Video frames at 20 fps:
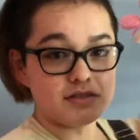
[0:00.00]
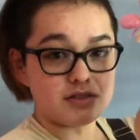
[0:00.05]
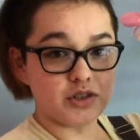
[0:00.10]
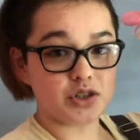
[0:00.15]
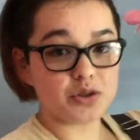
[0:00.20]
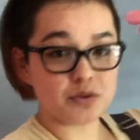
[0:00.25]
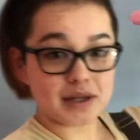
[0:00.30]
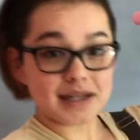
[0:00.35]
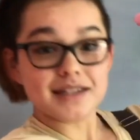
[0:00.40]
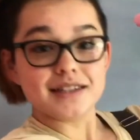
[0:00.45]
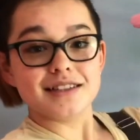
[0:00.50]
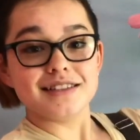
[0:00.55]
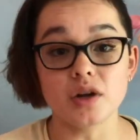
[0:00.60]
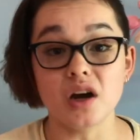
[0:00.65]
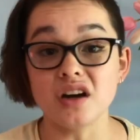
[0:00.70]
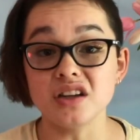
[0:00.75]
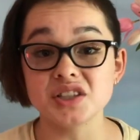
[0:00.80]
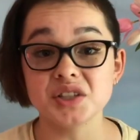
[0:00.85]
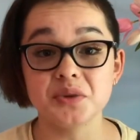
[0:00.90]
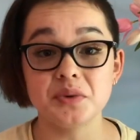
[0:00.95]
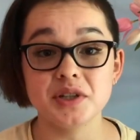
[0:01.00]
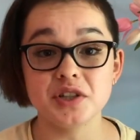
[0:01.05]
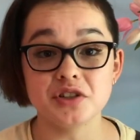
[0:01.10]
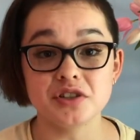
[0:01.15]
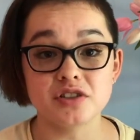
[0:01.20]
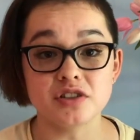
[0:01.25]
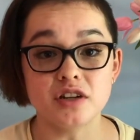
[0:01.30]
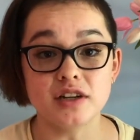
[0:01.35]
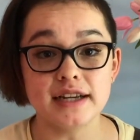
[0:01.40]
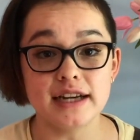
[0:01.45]
do it. Also, when you're
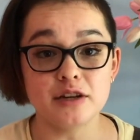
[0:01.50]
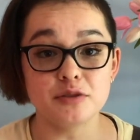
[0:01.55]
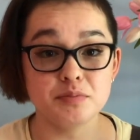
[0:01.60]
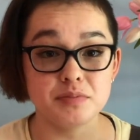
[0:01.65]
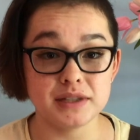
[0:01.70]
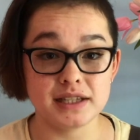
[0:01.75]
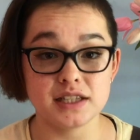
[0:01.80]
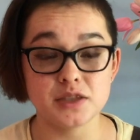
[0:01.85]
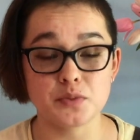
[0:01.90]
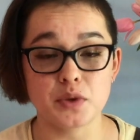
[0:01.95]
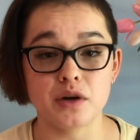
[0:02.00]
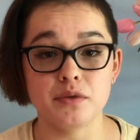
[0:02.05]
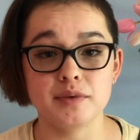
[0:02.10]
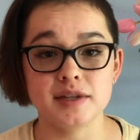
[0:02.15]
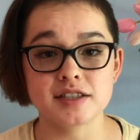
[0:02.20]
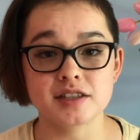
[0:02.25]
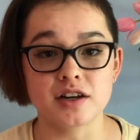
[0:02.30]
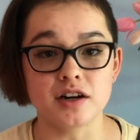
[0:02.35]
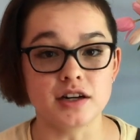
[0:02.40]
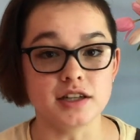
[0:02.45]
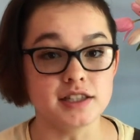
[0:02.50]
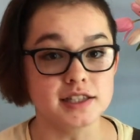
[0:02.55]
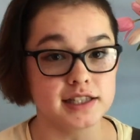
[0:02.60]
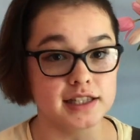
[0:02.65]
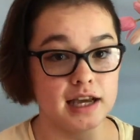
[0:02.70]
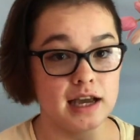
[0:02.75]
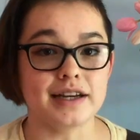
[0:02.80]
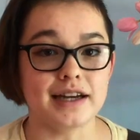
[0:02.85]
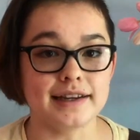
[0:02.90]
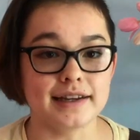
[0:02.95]
starting out, please wear wrist guards.
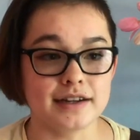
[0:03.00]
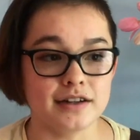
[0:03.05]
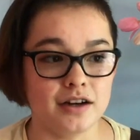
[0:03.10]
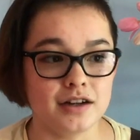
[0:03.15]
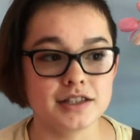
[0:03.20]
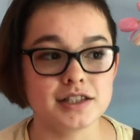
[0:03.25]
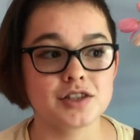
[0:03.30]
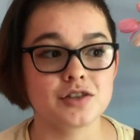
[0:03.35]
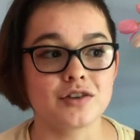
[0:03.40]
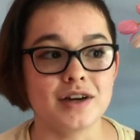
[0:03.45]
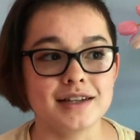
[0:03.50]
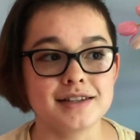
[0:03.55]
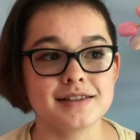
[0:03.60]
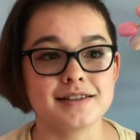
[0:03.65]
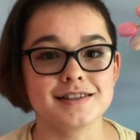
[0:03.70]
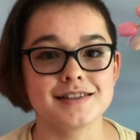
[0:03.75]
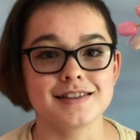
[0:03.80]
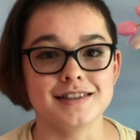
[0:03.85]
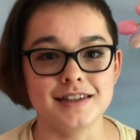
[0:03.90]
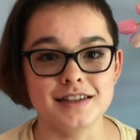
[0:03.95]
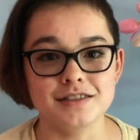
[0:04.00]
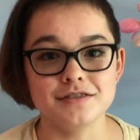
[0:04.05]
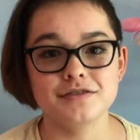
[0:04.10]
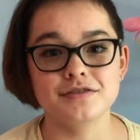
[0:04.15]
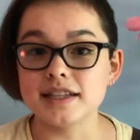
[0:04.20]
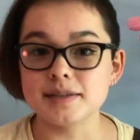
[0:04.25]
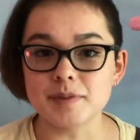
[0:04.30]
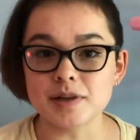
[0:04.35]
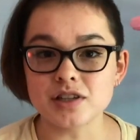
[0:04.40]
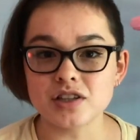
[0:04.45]
Like, I cannot stress this enough.
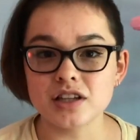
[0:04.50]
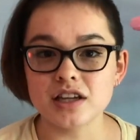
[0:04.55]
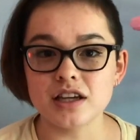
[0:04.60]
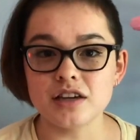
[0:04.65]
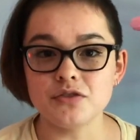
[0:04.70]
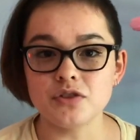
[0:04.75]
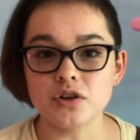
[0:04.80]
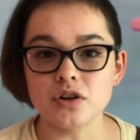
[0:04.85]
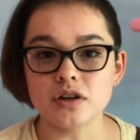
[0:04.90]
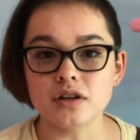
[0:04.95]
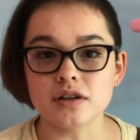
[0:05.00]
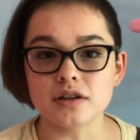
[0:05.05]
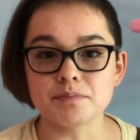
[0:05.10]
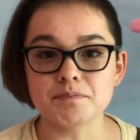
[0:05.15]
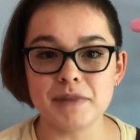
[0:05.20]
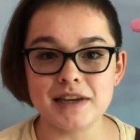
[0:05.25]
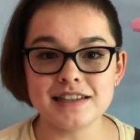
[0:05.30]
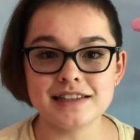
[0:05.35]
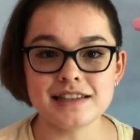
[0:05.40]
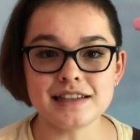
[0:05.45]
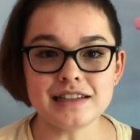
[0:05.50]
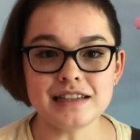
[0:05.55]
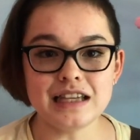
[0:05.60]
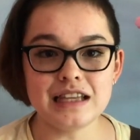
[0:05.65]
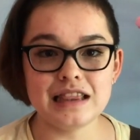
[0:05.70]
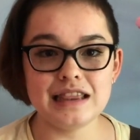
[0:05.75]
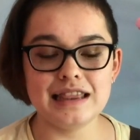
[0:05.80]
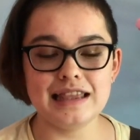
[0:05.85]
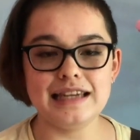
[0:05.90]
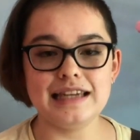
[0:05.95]
Especially if you're
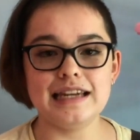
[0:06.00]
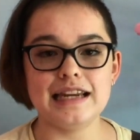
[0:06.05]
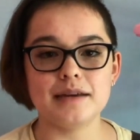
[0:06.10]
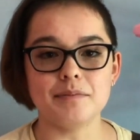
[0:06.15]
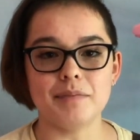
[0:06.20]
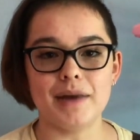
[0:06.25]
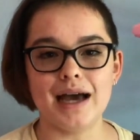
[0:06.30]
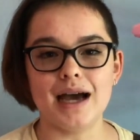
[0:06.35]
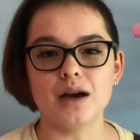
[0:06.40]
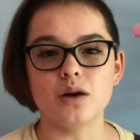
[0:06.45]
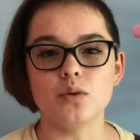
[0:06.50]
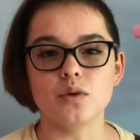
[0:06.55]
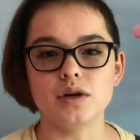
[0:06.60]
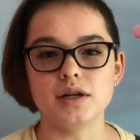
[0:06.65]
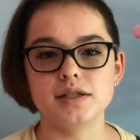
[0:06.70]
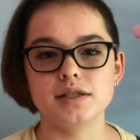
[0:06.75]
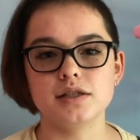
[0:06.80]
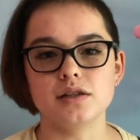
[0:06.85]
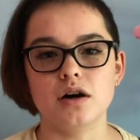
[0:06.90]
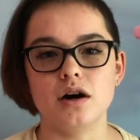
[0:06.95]
basically leaning backwards